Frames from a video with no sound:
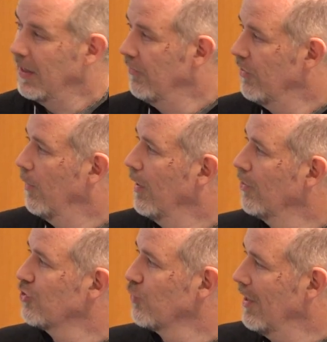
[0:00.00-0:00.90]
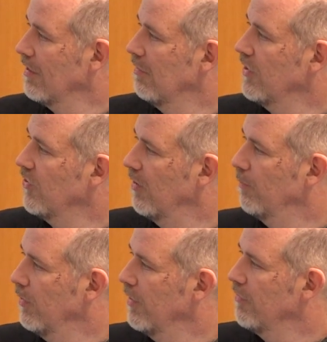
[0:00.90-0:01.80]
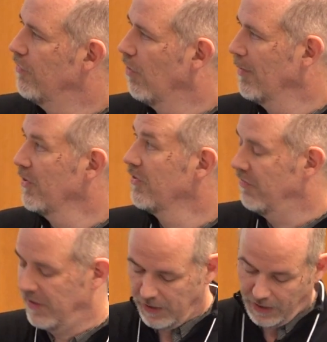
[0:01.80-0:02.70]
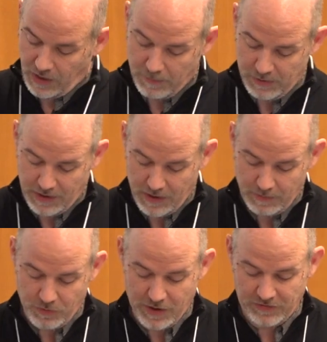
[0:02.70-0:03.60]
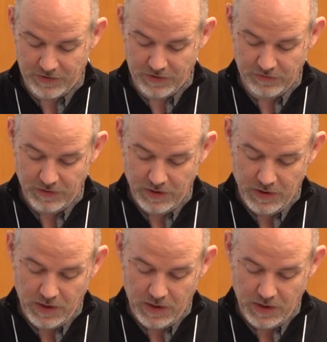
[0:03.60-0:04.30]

even though it looks relatively simple in form, it was a very complicated process.